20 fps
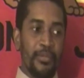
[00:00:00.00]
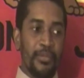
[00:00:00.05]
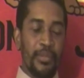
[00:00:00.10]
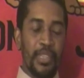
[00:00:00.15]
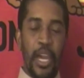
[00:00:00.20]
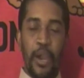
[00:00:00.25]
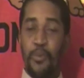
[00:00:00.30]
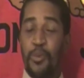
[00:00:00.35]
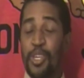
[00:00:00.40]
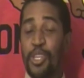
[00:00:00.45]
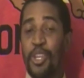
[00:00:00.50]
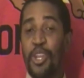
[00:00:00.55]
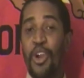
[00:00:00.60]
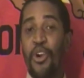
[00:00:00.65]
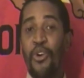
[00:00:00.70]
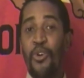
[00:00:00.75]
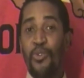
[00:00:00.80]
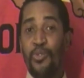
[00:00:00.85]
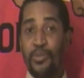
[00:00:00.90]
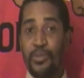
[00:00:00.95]
that we
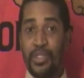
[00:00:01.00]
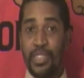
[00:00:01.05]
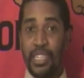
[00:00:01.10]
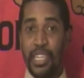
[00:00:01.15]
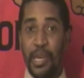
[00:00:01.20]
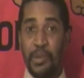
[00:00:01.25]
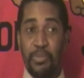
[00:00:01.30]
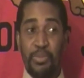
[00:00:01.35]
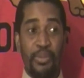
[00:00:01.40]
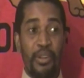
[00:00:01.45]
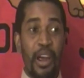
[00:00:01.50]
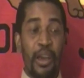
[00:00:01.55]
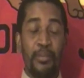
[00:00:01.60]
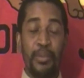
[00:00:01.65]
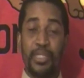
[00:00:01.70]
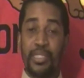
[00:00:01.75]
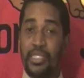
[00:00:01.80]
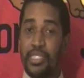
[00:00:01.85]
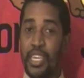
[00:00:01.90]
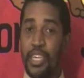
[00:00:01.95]
know that
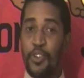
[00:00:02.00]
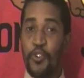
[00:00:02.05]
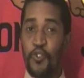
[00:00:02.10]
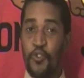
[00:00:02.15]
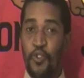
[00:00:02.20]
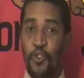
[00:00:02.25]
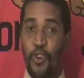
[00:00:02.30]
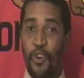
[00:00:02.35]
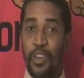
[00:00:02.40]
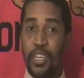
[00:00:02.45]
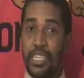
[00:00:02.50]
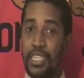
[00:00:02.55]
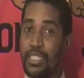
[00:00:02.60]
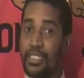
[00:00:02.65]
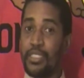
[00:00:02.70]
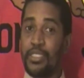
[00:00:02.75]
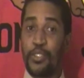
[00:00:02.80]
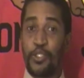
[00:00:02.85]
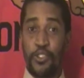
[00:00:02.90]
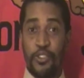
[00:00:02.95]
Primus St. Croix
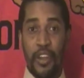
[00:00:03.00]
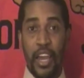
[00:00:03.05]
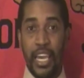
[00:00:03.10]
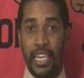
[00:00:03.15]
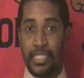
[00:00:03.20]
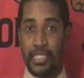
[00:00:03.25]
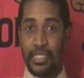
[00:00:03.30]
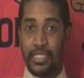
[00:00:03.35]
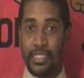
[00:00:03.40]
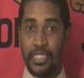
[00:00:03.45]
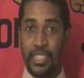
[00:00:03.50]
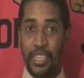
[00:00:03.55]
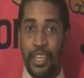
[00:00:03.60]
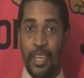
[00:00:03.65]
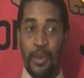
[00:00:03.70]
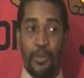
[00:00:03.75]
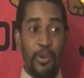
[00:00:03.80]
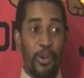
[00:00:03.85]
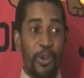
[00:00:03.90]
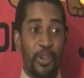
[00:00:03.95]
is the Christ,
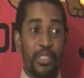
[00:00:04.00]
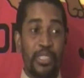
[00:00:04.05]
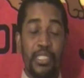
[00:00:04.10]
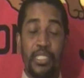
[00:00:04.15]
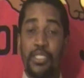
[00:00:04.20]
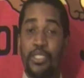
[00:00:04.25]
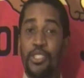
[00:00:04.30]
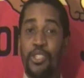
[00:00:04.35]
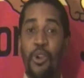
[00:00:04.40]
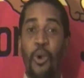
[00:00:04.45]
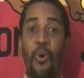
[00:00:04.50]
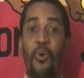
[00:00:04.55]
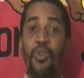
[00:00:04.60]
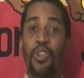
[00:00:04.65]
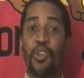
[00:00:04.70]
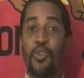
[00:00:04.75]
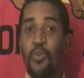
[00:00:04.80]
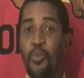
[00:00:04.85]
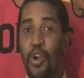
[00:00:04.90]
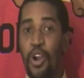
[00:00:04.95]
because he's the
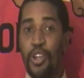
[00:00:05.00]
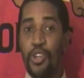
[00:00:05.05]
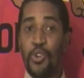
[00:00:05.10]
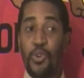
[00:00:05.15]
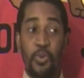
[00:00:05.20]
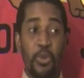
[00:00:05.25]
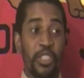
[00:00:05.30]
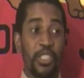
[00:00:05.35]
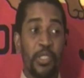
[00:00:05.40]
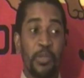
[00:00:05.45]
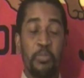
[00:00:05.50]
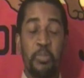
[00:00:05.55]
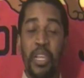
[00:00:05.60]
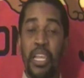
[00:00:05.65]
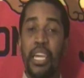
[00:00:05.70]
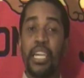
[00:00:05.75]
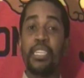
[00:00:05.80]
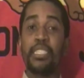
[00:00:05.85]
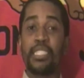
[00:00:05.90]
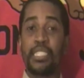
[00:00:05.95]
only one who
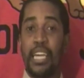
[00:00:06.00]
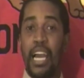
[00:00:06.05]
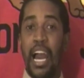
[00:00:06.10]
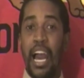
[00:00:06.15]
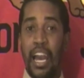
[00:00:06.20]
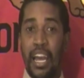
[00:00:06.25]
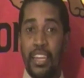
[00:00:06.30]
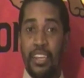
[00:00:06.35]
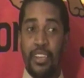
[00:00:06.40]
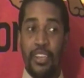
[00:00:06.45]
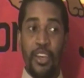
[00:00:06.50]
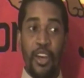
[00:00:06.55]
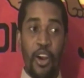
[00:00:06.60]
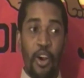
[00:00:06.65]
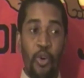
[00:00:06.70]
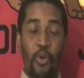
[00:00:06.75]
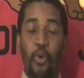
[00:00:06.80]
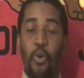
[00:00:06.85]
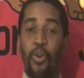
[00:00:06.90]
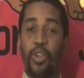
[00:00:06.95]
explains God
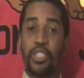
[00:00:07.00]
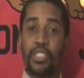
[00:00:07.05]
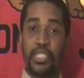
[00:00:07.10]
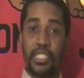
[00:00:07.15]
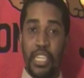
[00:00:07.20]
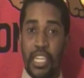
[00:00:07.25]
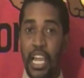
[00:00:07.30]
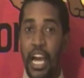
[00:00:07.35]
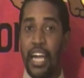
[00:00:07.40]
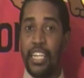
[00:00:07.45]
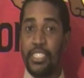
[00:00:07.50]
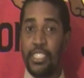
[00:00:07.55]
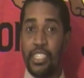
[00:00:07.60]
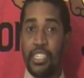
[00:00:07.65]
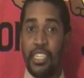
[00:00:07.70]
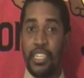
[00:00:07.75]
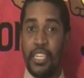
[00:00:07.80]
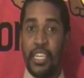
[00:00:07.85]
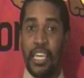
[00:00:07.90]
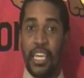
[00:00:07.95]
according to
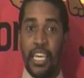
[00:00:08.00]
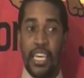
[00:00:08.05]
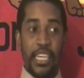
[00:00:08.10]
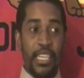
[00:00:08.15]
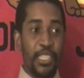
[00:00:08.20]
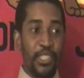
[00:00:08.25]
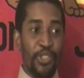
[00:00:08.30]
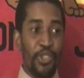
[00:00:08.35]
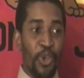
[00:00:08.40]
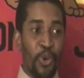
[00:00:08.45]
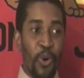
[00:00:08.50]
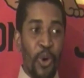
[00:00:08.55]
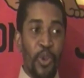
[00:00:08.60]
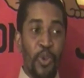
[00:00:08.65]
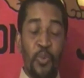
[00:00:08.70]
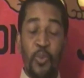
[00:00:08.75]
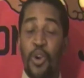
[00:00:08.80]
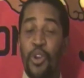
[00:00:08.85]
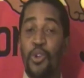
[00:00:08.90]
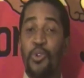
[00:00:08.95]
logic. He's the only
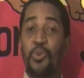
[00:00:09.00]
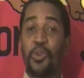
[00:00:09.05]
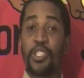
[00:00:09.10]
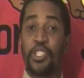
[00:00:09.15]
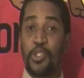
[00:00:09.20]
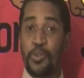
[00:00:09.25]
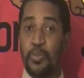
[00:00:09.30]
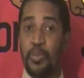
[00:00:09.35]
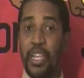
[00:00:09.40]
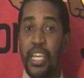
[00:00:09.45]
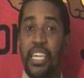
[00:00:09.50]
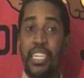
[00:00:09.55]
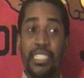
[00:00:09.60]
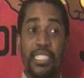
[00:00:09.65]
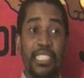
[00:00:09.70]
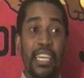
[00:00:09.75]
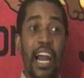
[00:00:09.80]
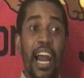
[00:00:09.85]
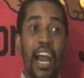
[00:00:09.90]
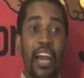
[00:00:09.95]
one who
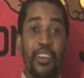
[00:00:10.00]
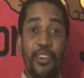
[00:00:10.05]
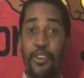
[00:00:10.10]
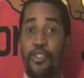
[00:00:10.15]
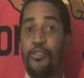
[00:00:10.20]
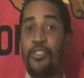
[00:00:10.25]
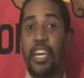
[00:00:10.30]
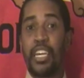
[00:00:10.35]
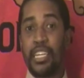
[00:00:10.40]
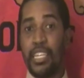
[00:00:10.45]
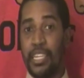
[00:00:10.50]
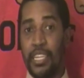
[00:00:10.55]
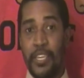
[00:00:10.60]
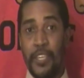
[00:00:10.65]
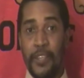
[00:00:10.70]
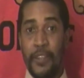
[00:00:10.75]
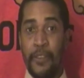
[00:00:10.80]
explains God correctly.